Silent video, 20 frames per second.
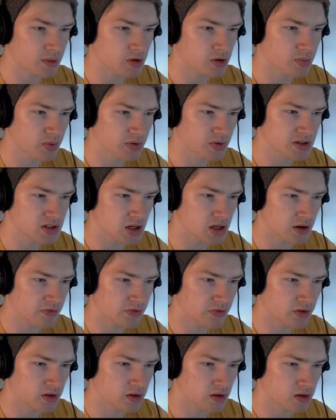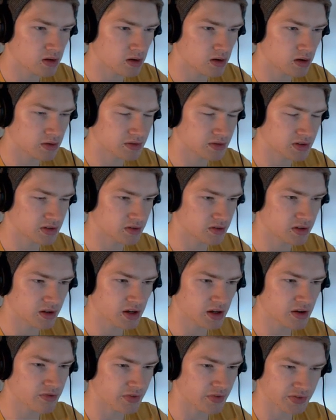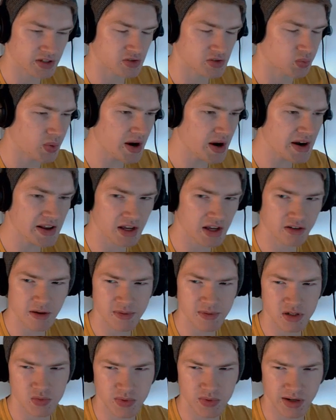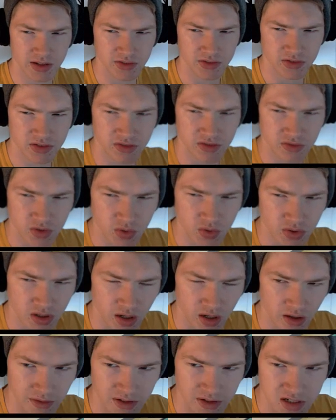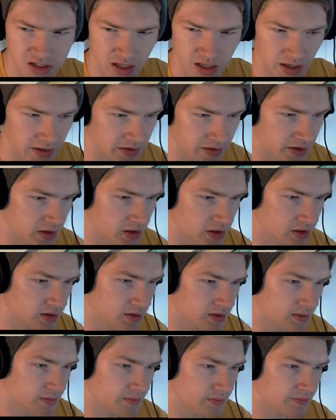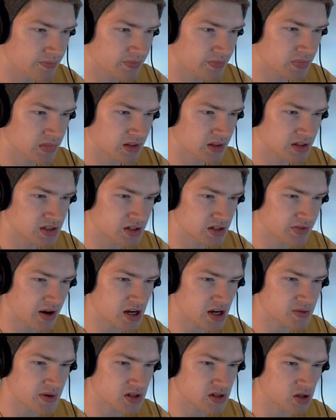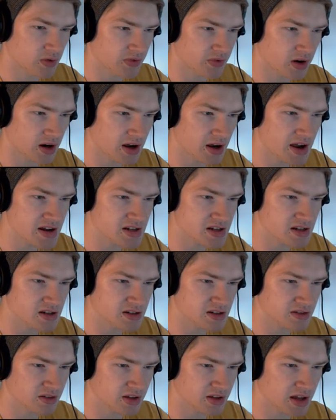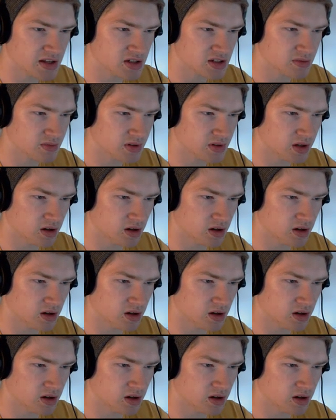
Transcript: to pull this off? None of these weird encryptions, which I do not understand. This is a very special offer. Our agent to gain some.